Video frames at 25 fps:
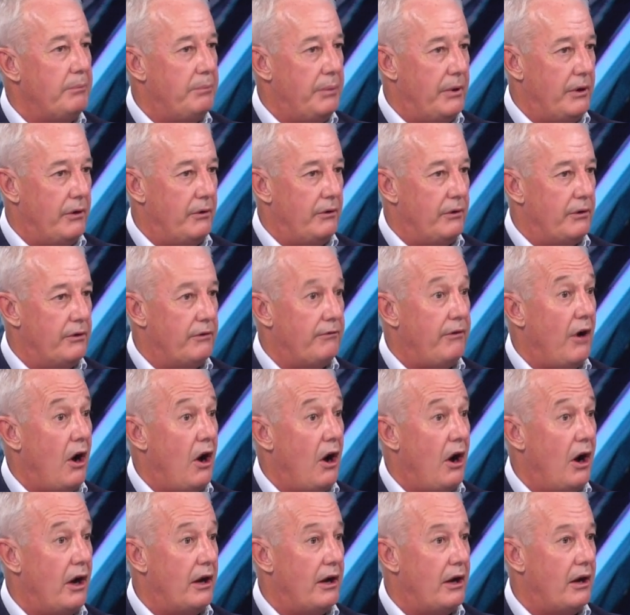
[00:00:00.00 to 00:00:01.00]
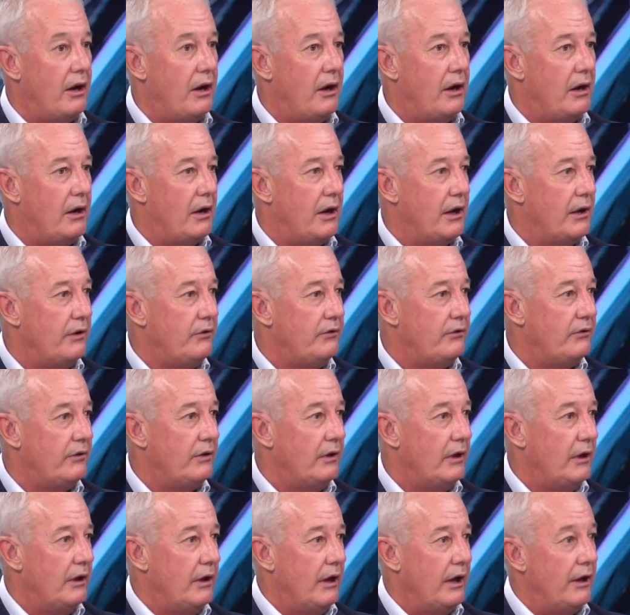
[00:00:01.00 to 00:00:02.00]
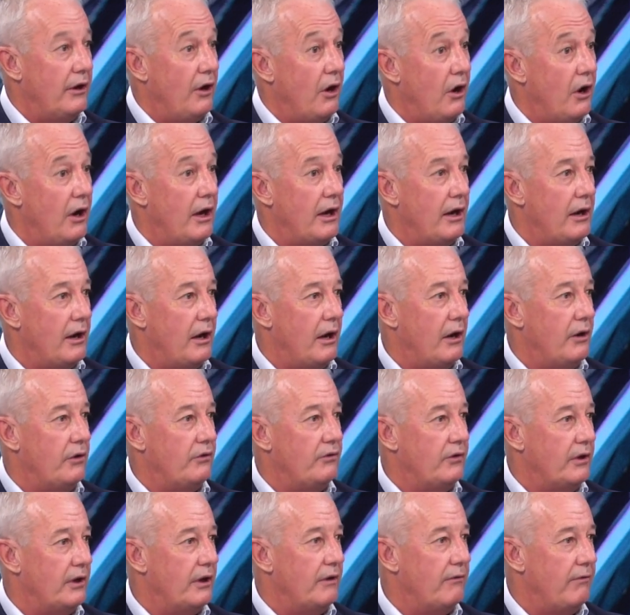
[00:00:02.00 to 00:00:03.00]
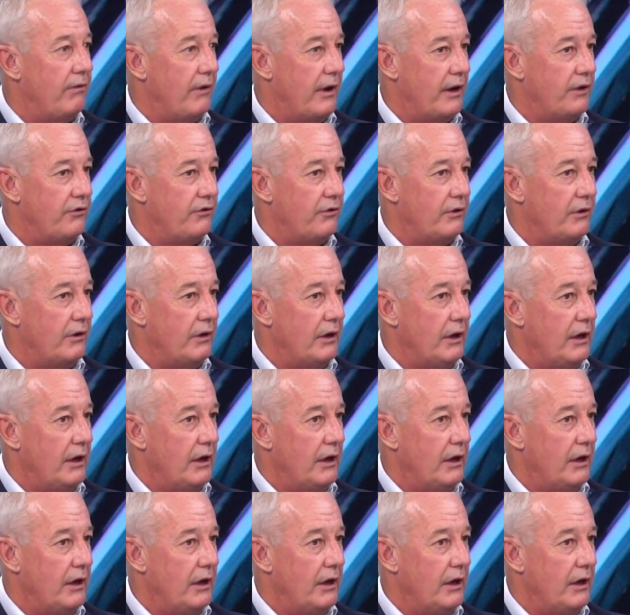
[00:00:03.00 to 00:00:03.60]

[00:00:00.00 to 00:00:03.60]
period of higher highs and higher lows in inflation.